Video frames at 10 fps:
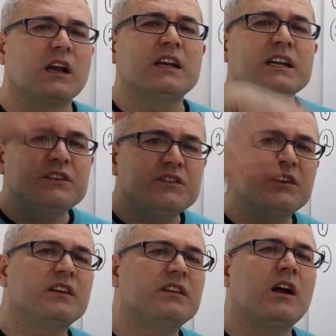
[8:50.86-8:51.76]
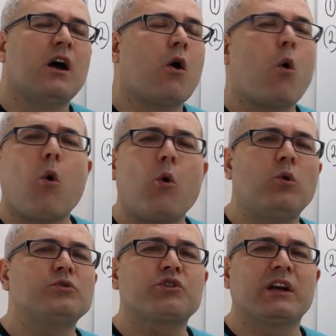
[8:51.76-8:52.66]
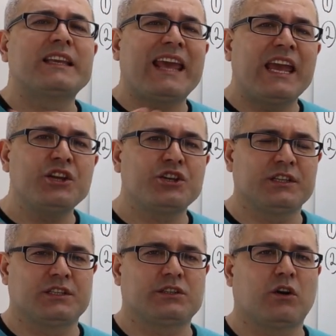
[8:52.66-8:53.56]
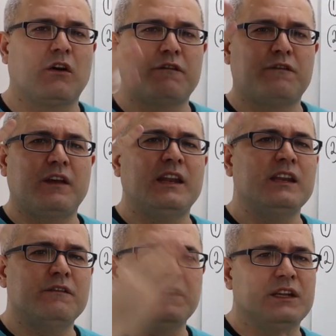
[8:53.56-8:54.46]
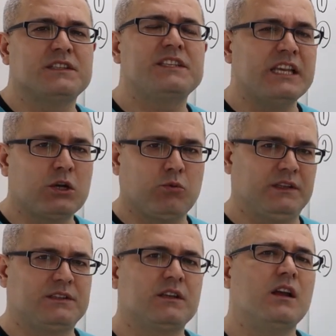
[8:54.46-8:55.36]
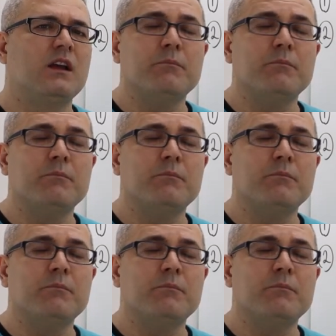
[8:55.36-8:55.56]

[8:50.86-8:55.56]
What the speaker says: consider all truncations of an infinite sequence.